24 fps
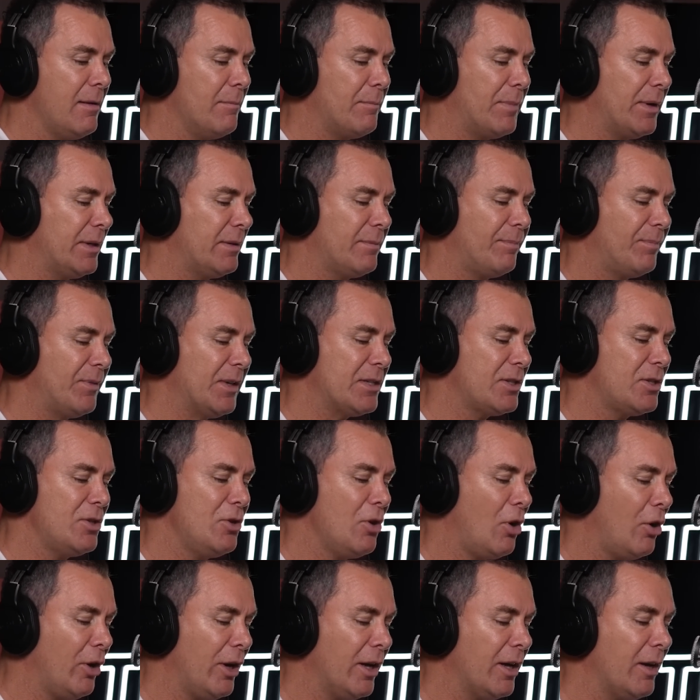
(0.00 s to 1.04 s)
But there's
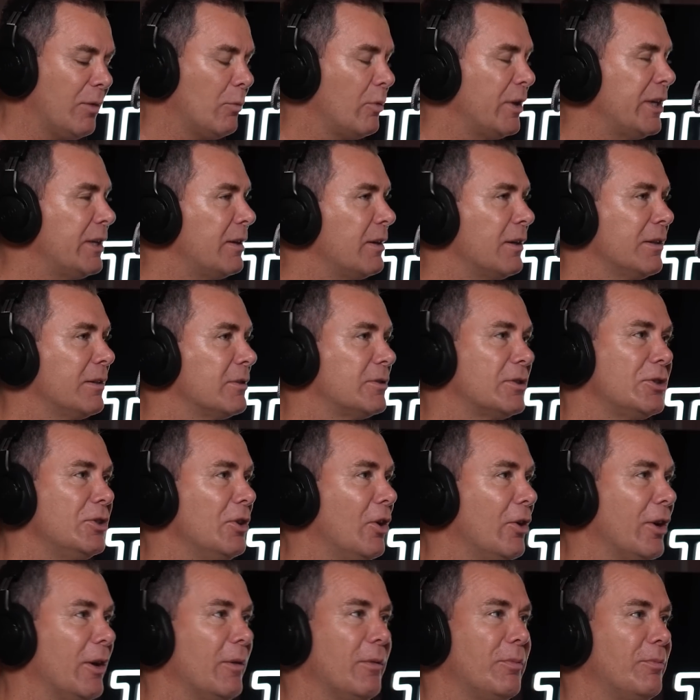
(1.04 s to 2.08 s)
it's
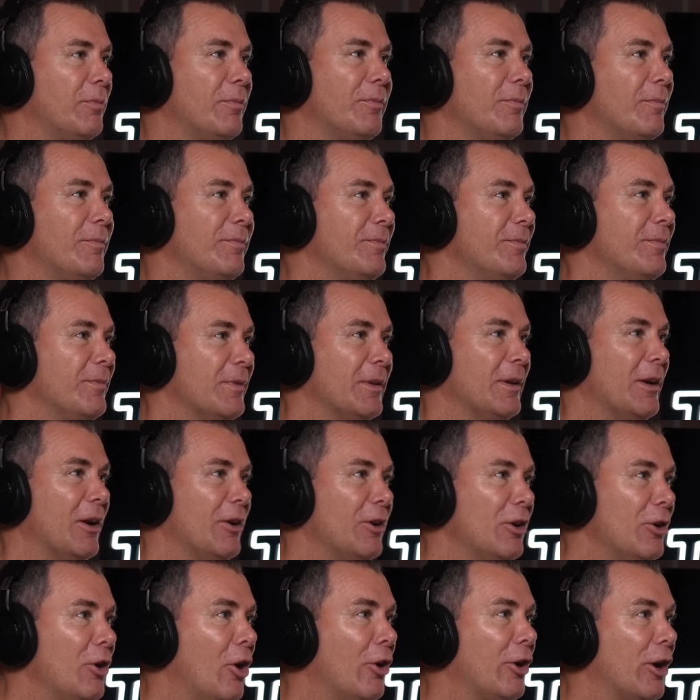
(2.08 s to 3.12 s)
not
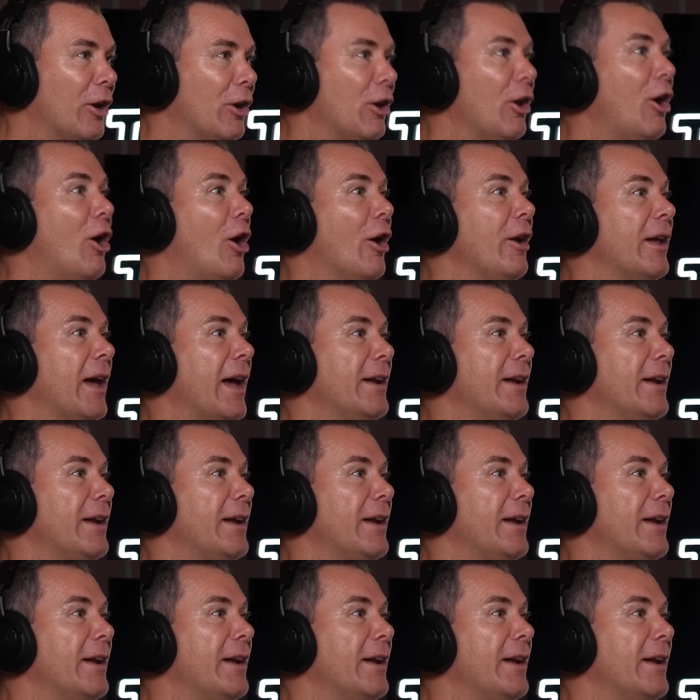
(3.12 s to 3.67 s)
a lot,